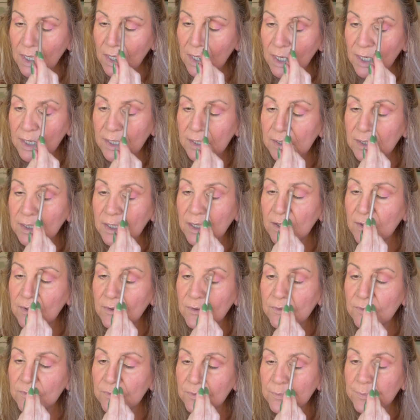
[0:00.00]
I
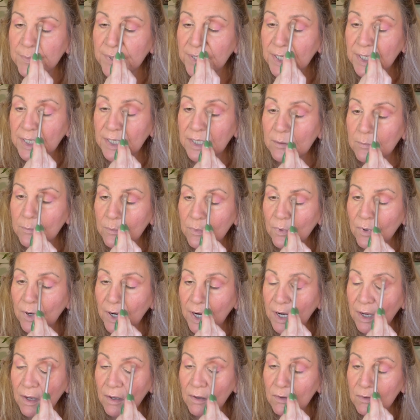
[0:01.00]
love pink and
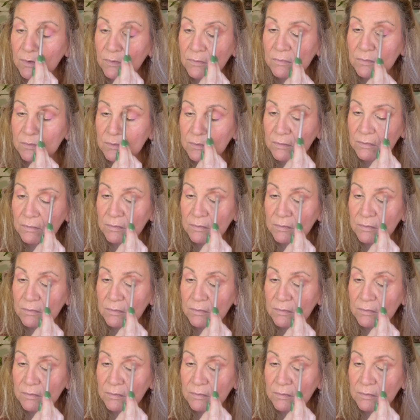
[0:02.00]
brown.